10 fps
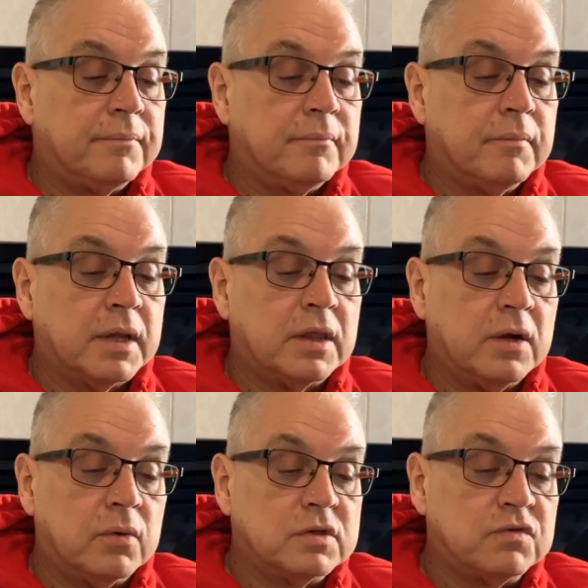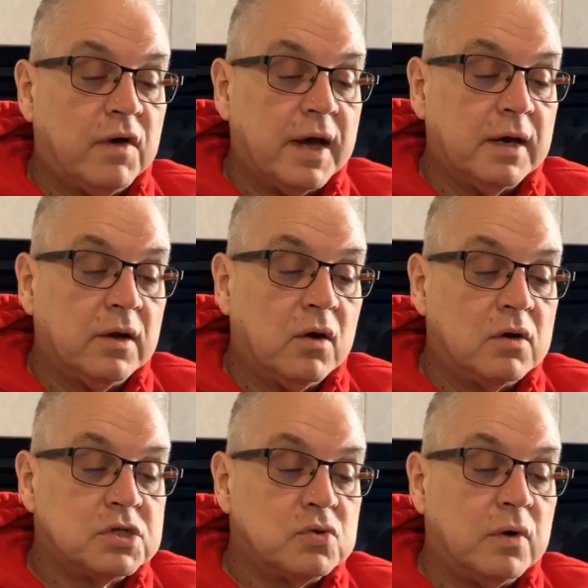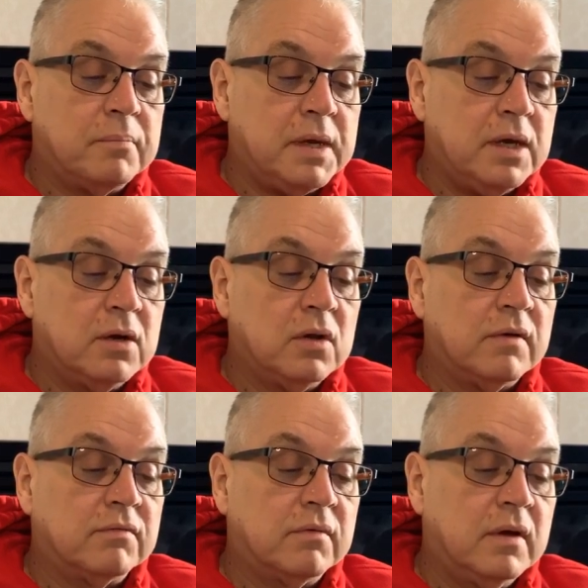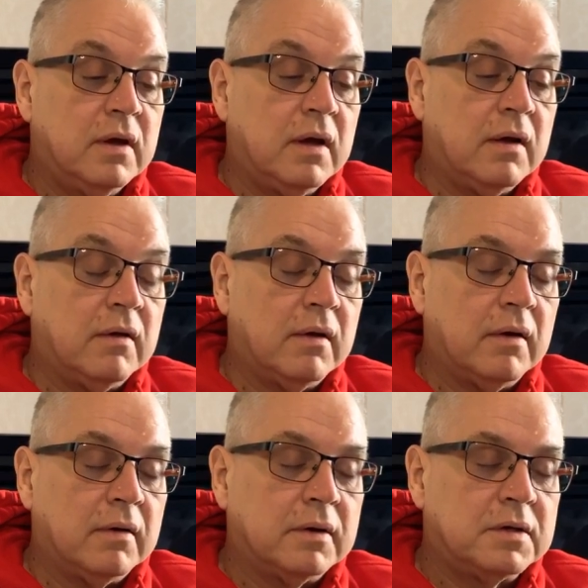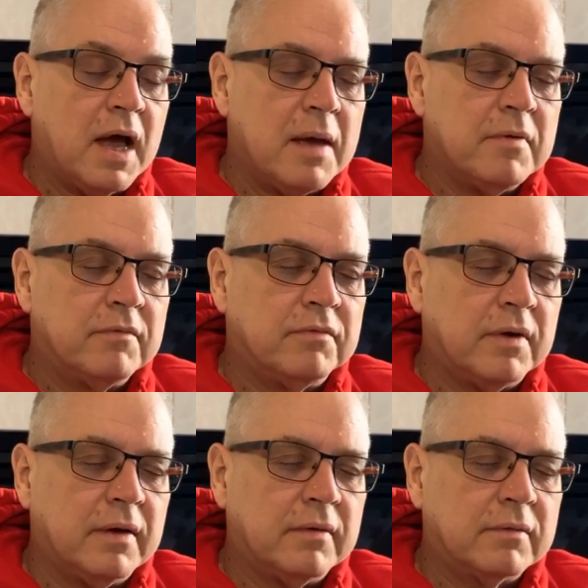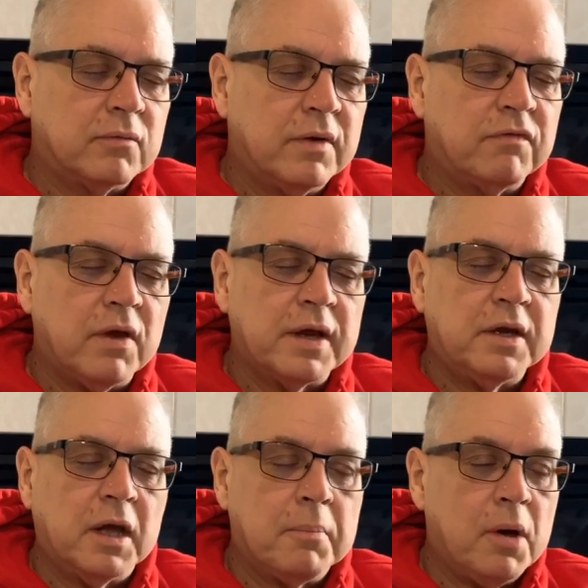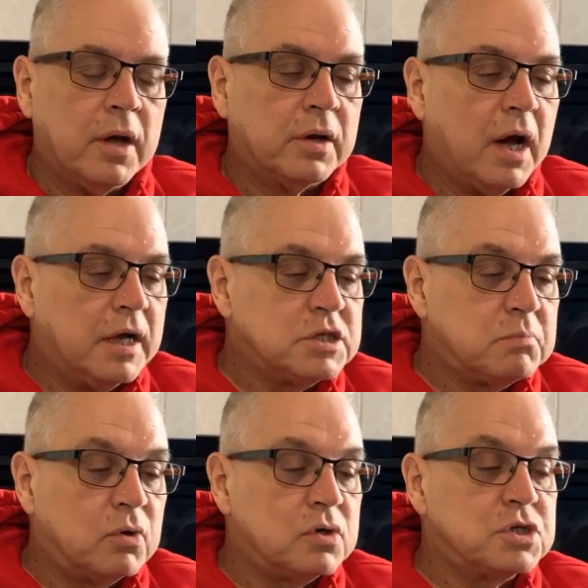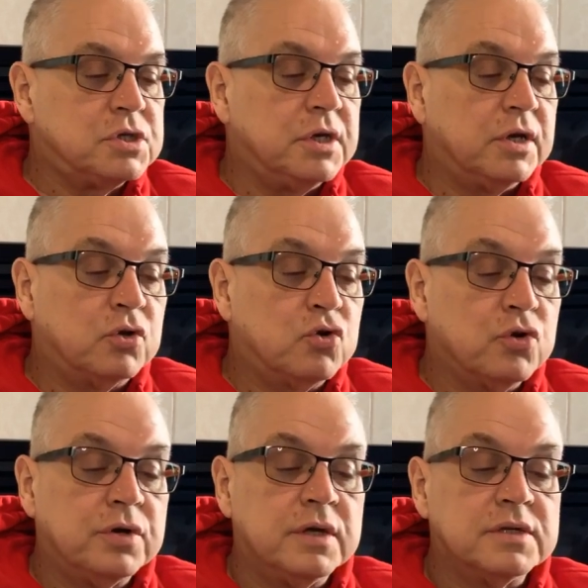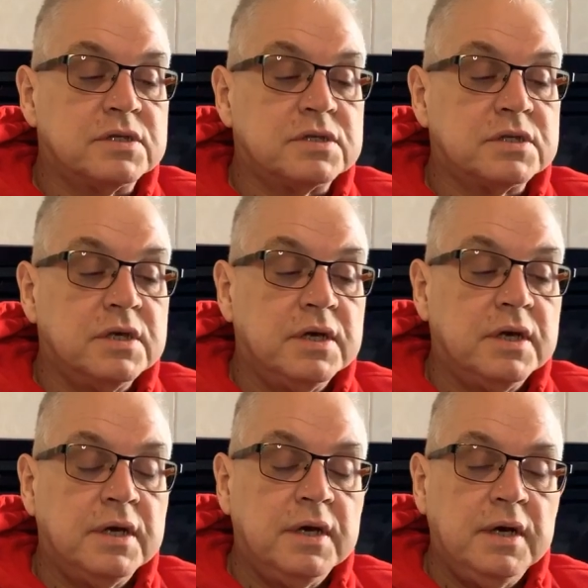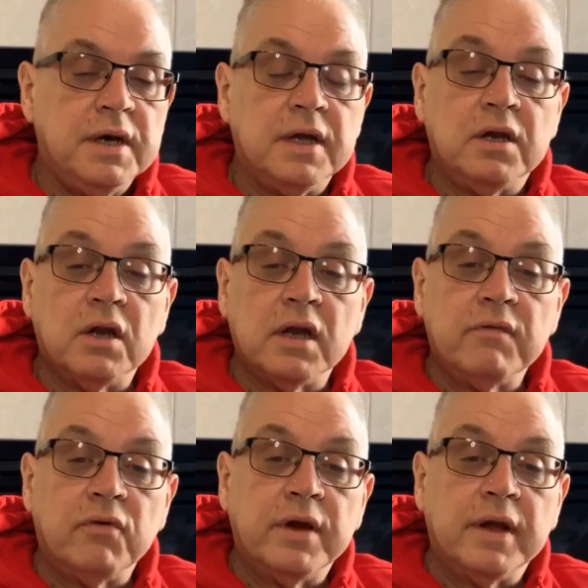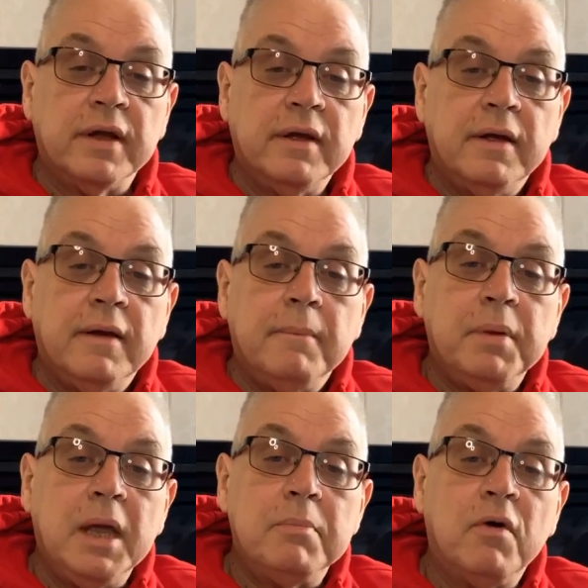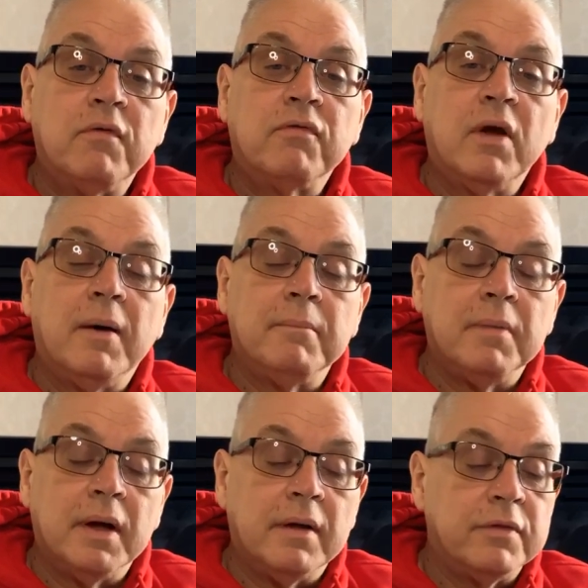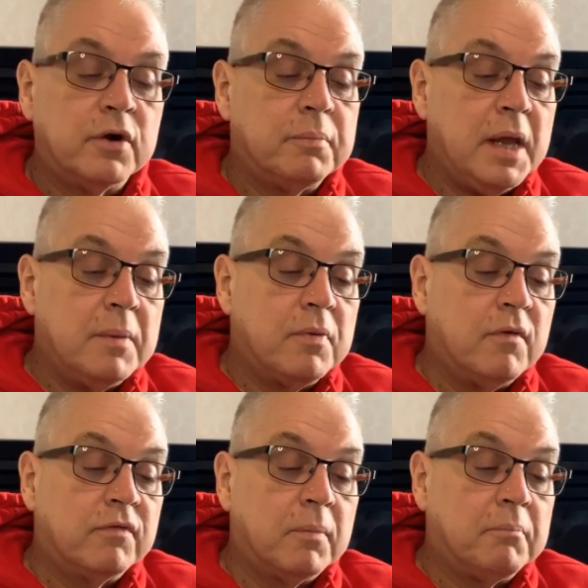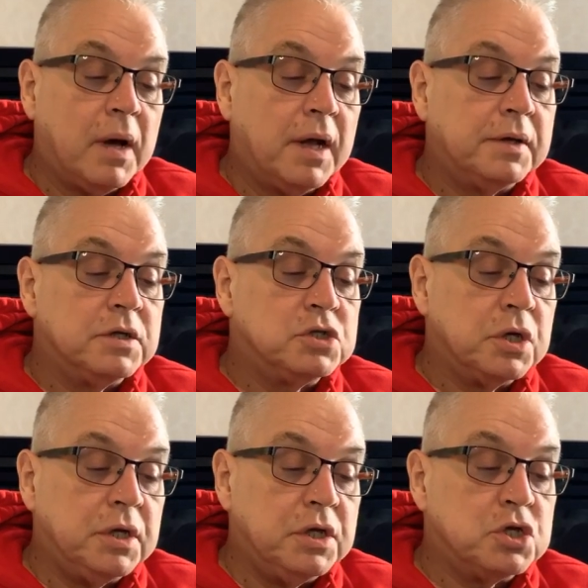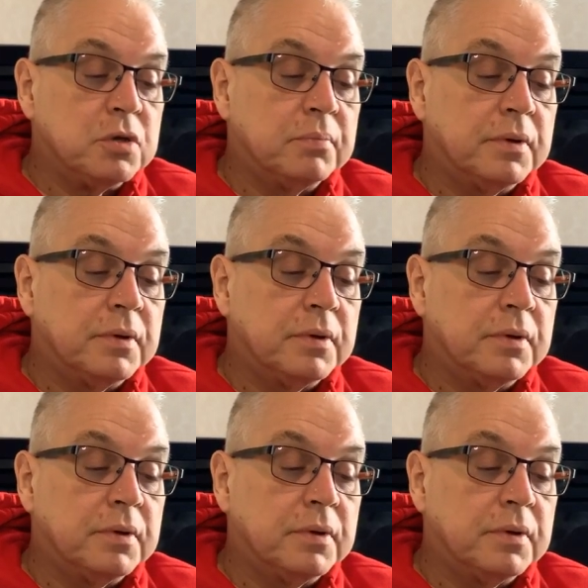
but there was finally also a meal of reflecting upon God's mercy and goodness and delivering people from their bondage in Egypt.